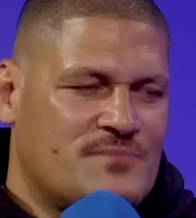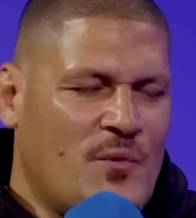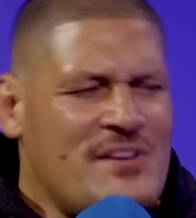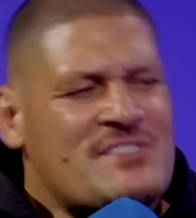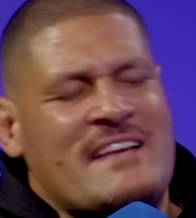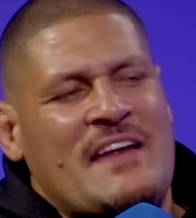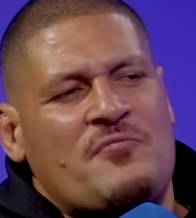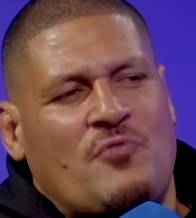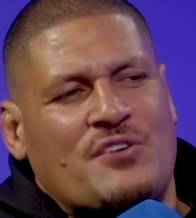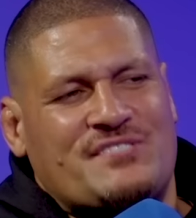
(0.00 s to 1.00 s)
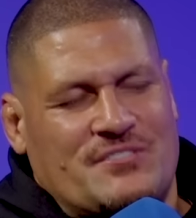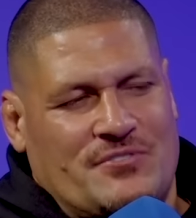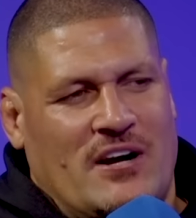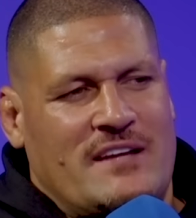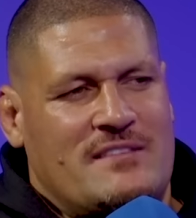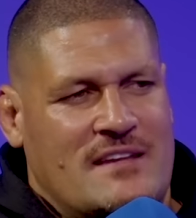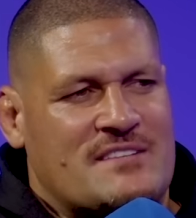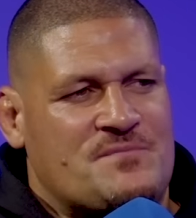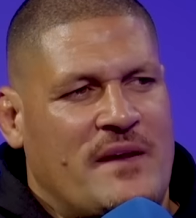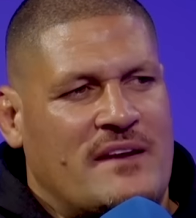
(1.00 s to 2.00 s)
But when you say the roster, right, you think
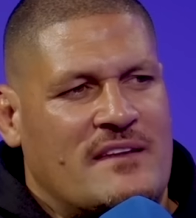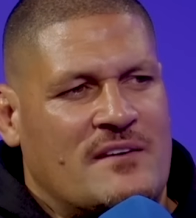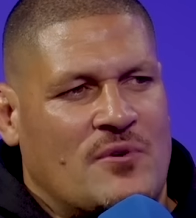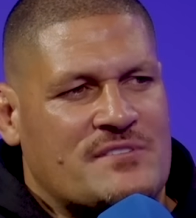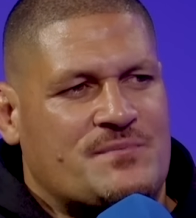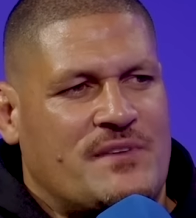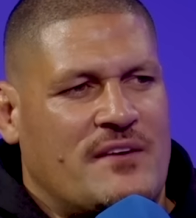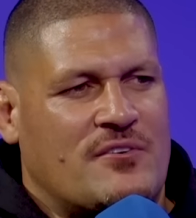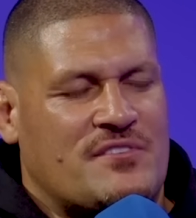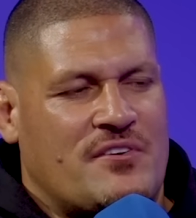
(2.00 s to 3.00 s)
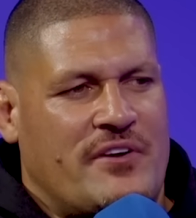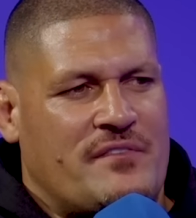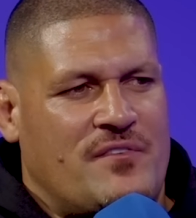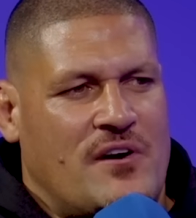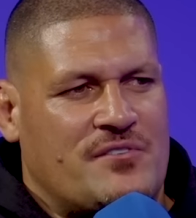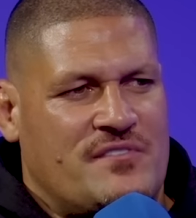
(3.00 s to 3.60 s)
it's better than it was when they got to the grand final?